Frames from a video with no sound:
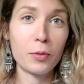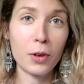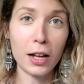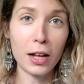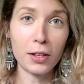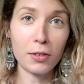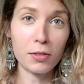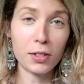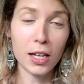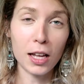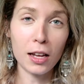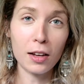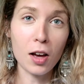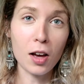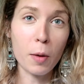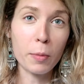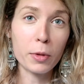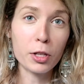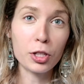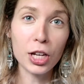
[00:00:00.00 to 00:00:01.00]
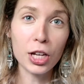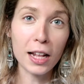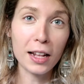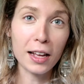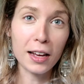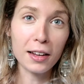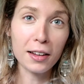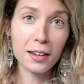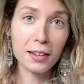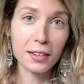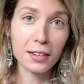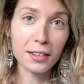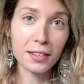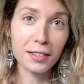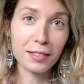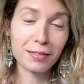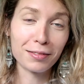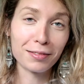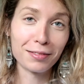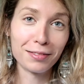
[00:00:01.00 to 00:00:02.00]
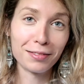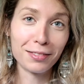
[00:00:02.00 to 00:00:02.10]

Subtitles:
how you say it, comedogenic, or